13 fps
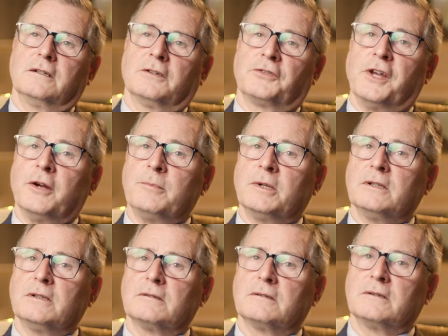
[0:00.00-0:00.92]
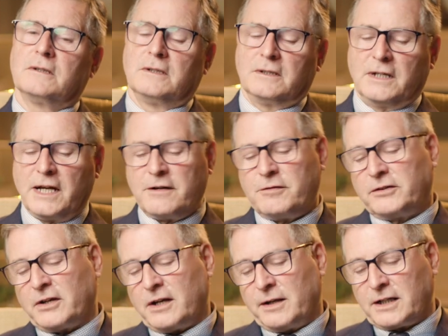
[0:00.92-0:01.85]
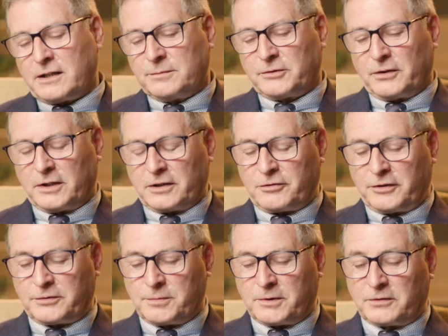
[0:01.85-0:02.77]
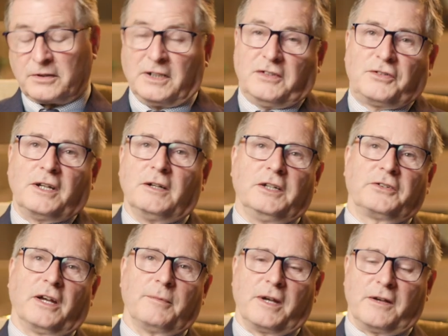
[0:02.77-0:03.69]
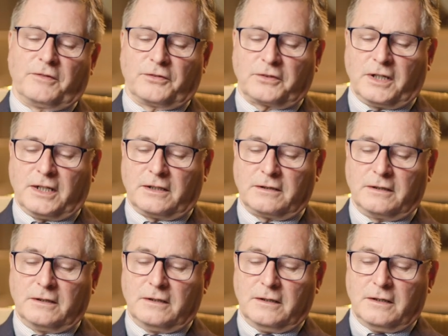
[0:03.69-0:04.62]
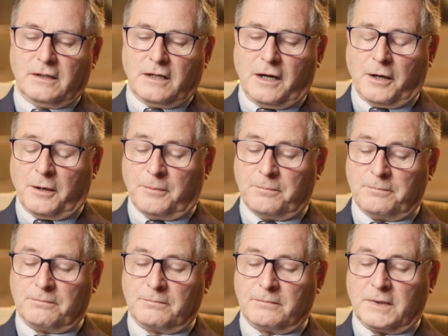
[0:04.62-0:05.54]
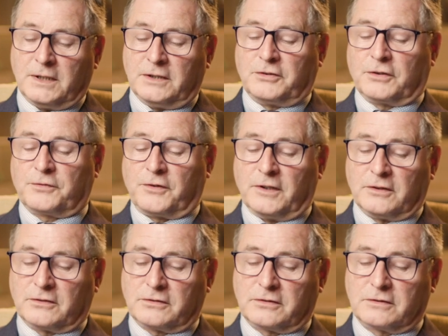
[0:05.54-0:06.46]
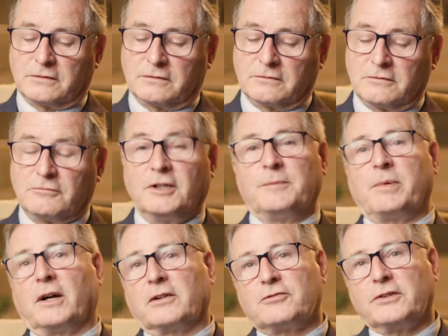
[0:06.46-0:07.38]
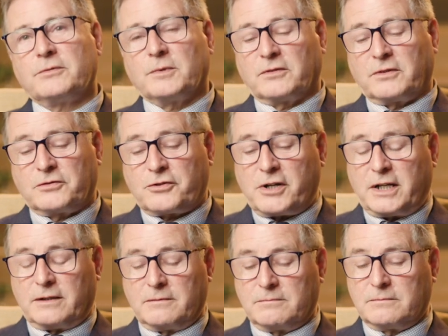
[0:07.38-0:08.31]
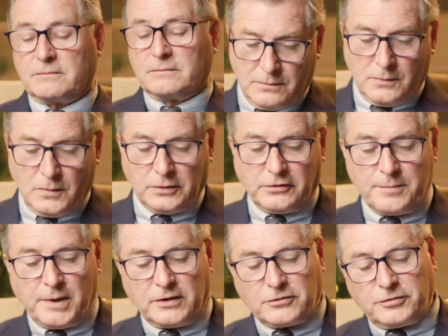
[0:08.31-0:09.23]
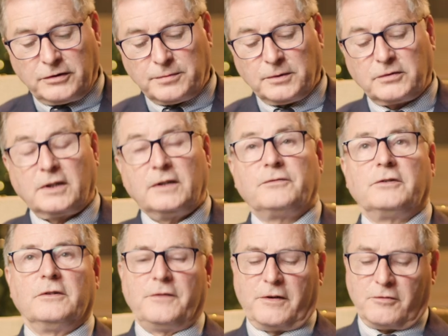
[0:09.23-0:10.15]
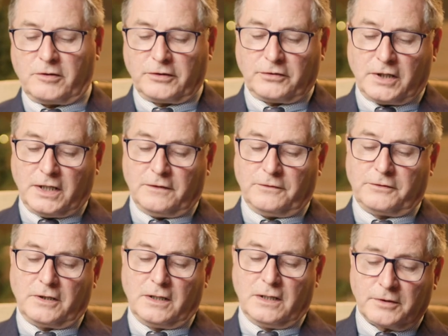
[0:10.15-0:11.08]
Snowman. Every time that comes on at Christmas, and it's the only time I ever see it, it just feels really part of Christmas. It's great. What's the best Christmas gift you've ever received?